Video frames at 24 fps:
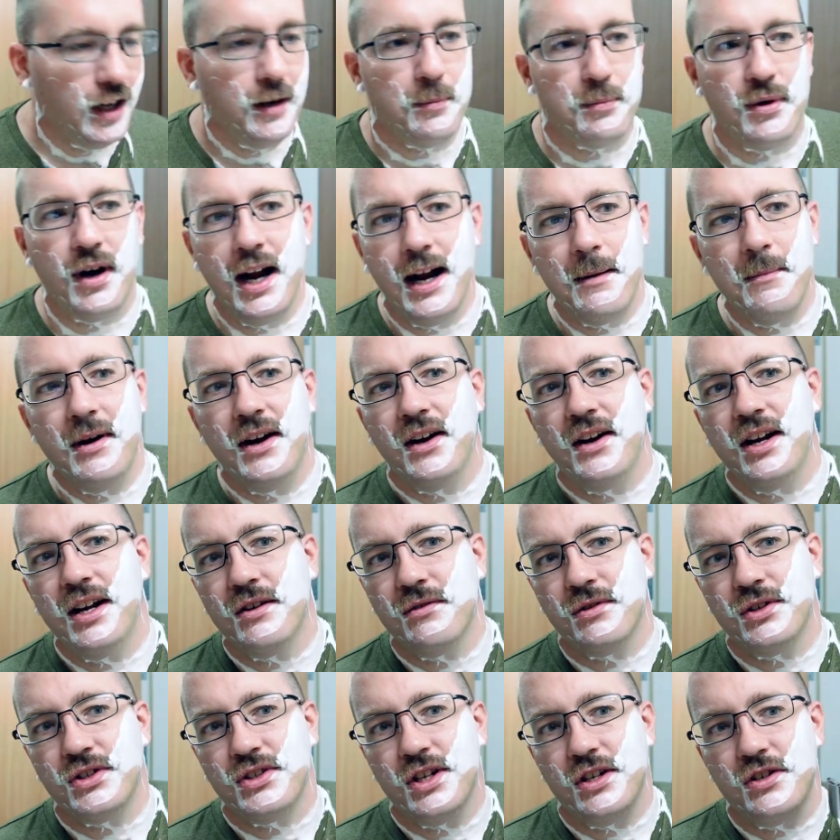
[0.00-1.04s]
Primary and
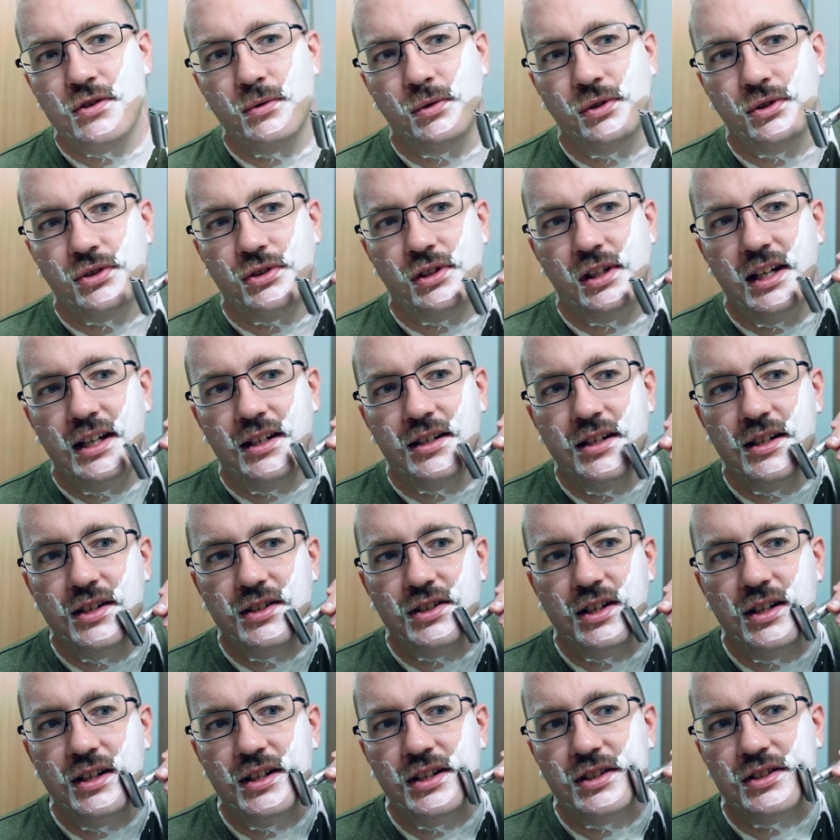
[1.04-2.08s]
residual slickness
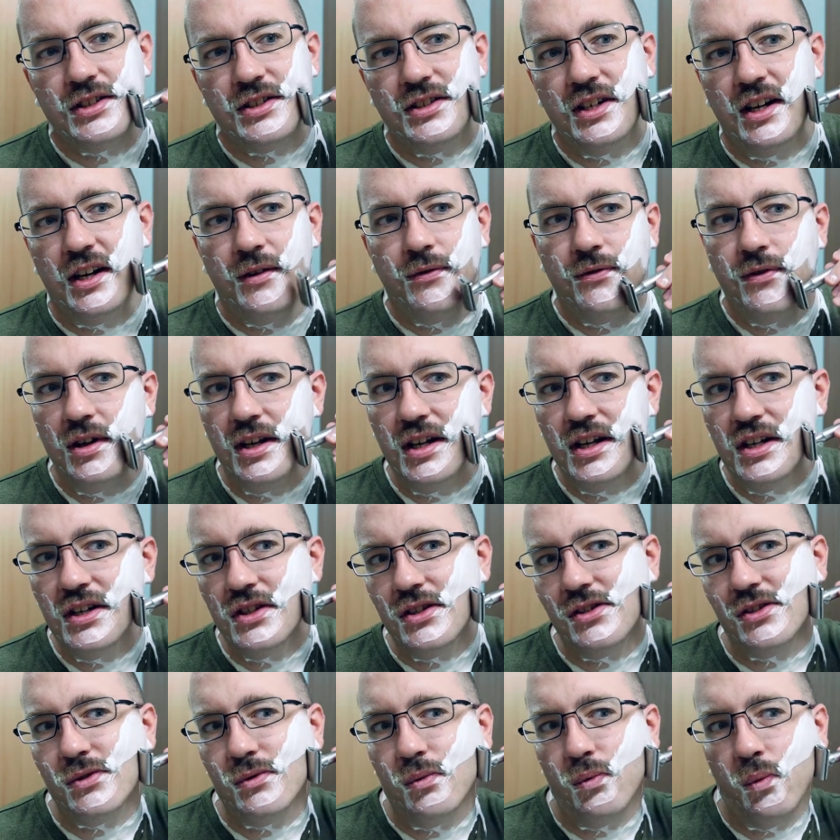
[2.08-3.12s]
on this stuff
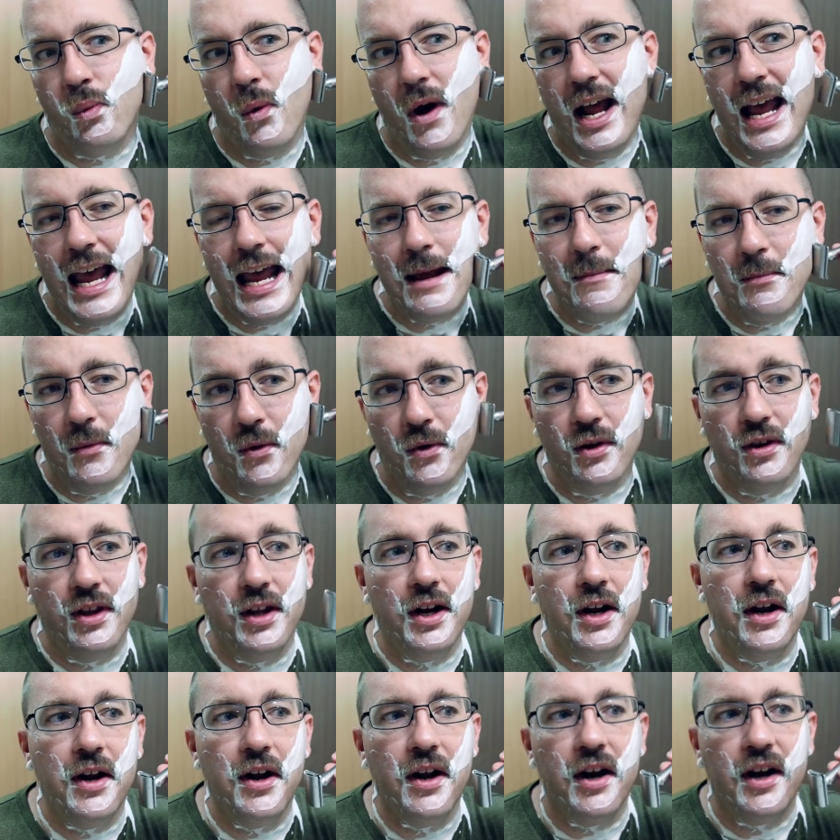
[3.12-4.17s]
is way more than
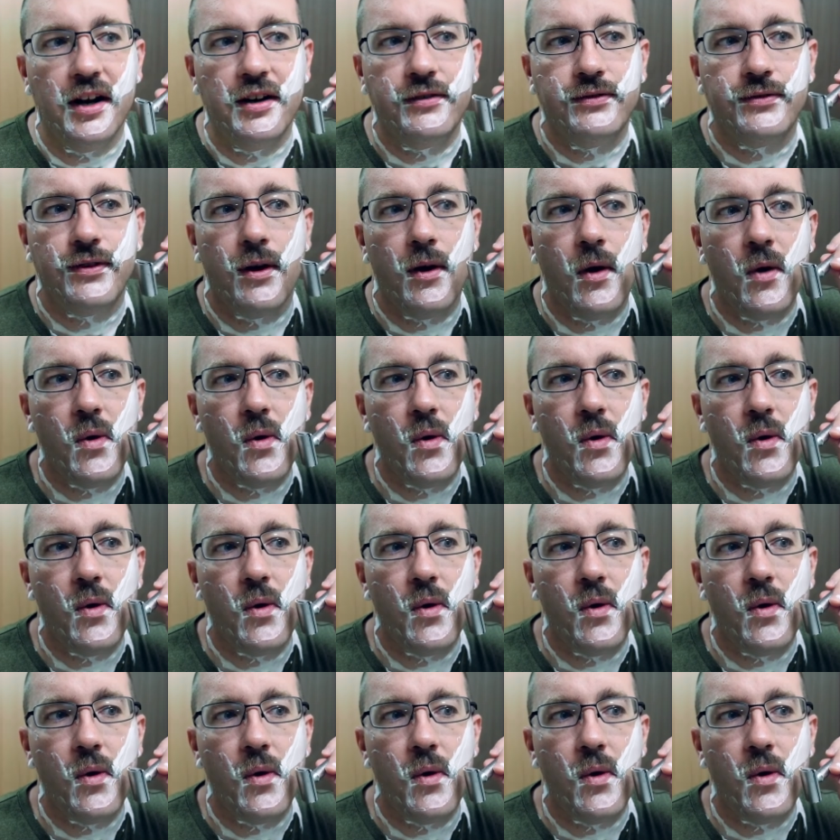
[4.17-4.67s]
enough.